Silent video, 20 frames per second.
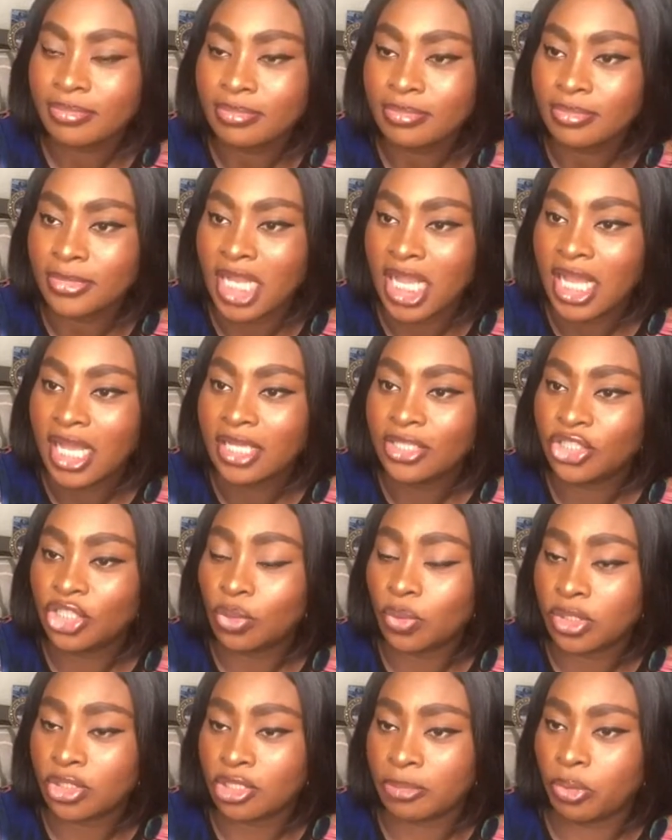She was
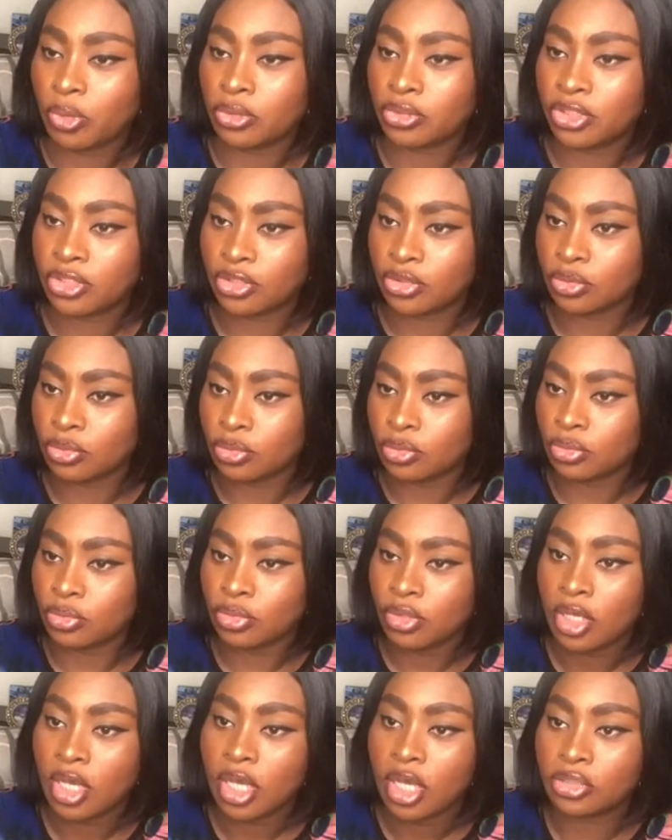supposed to
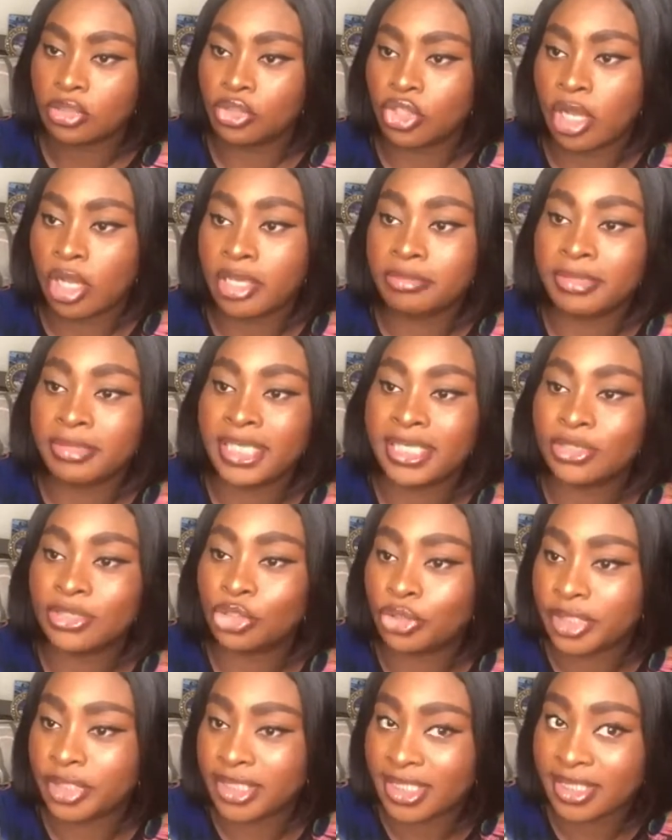join me in
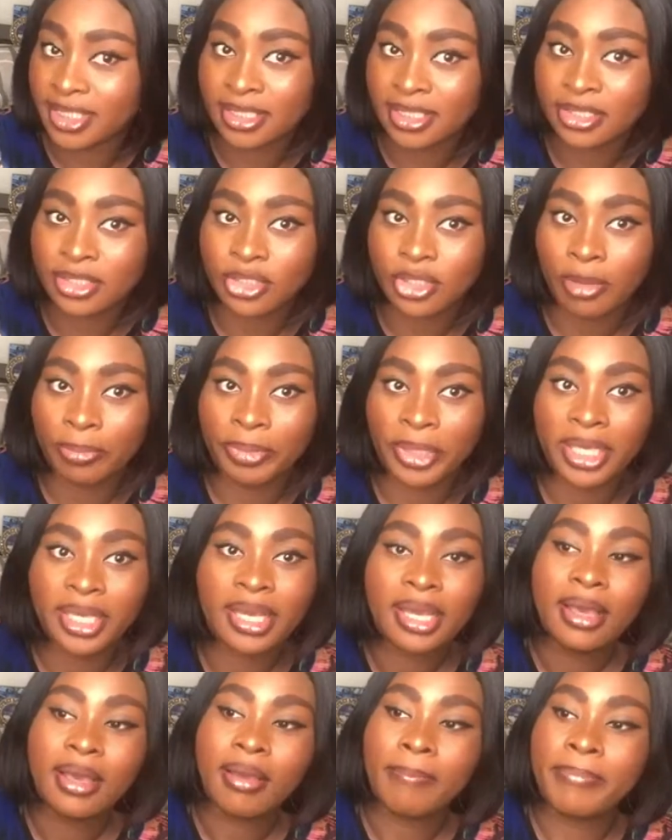treating this topic.
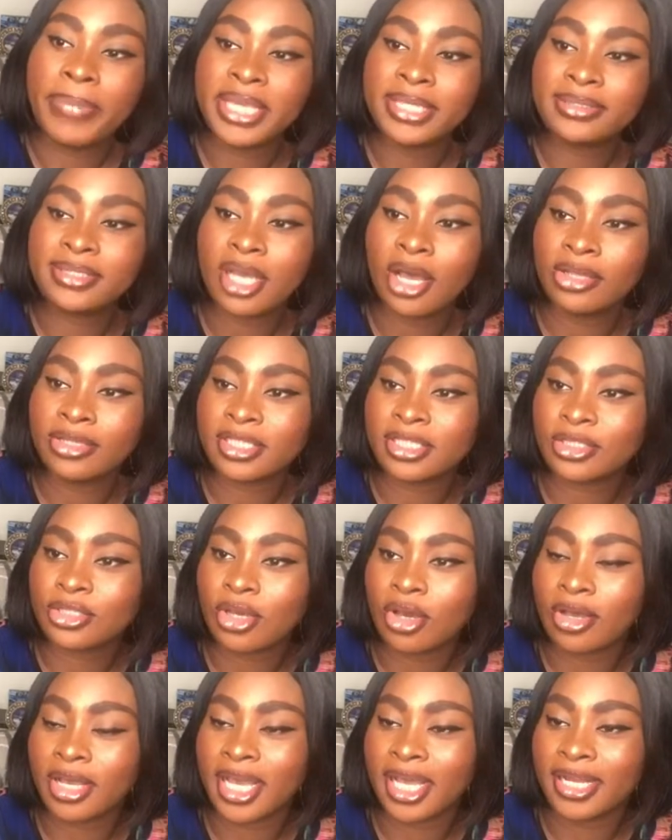
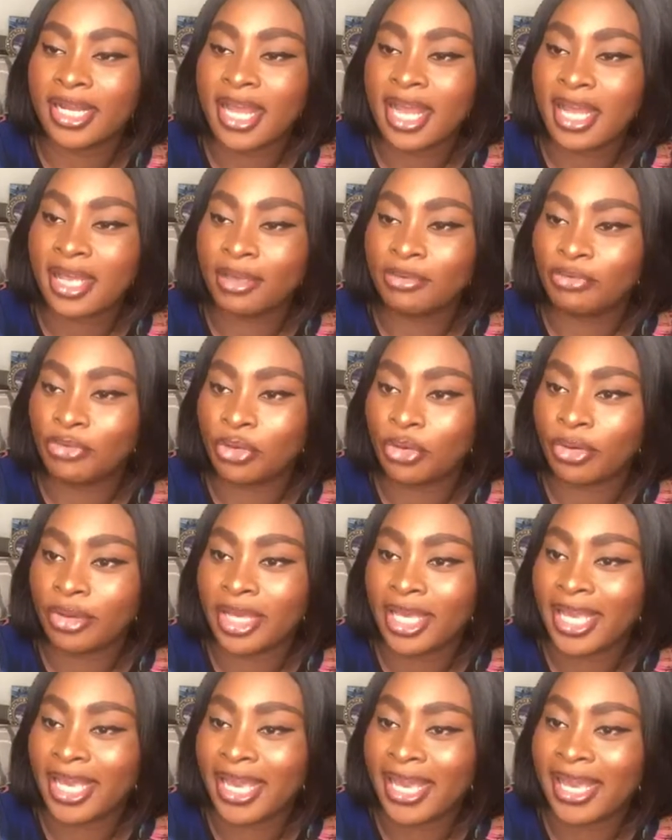Binta_Ghana, if you're
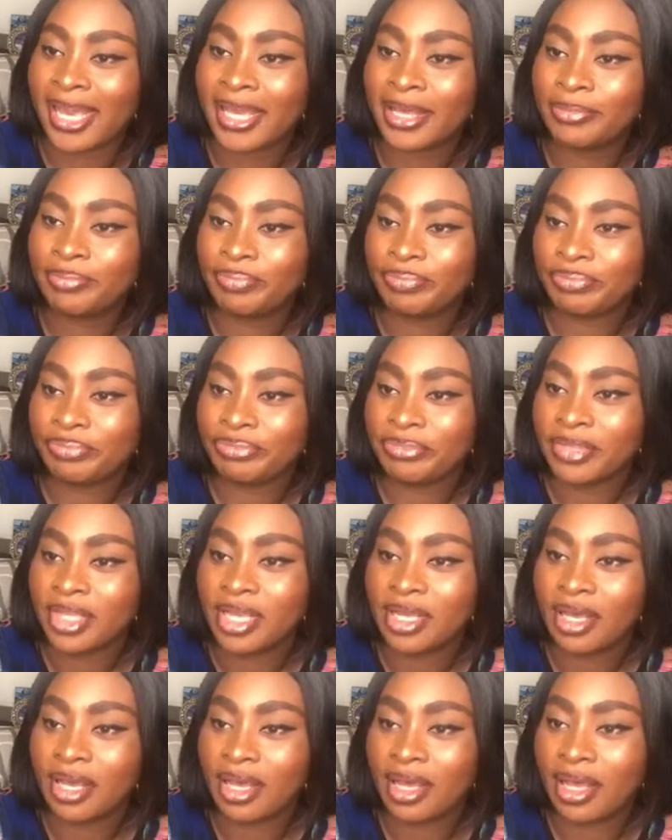here,
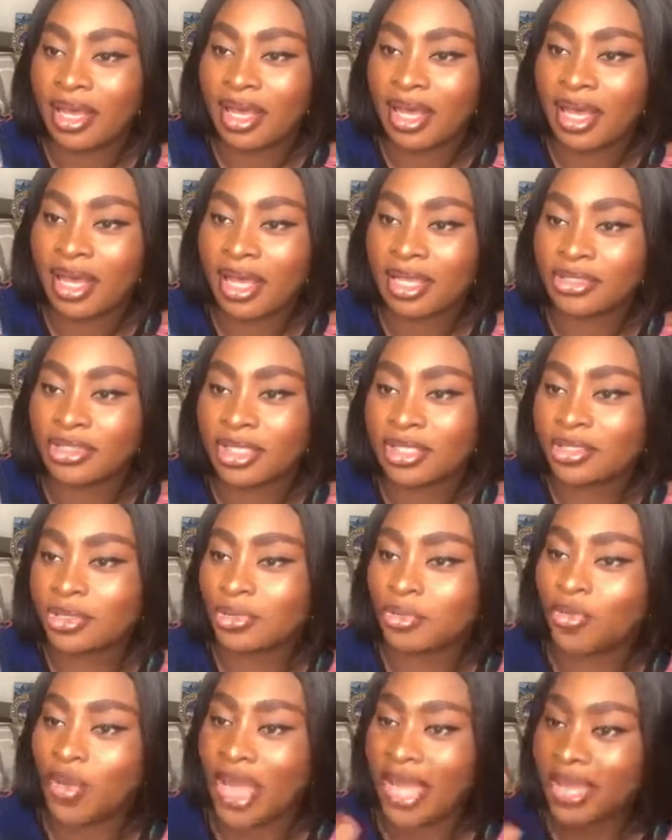just
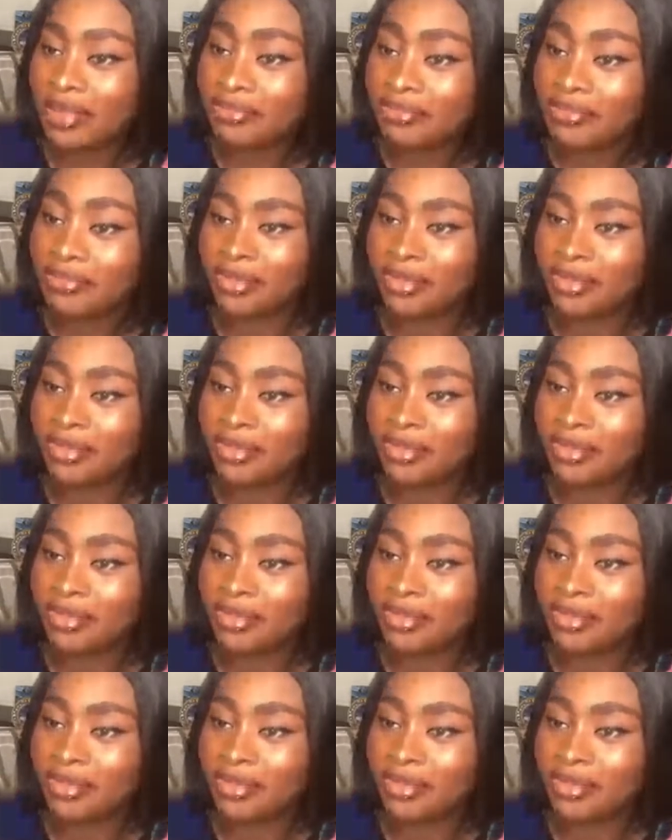wave.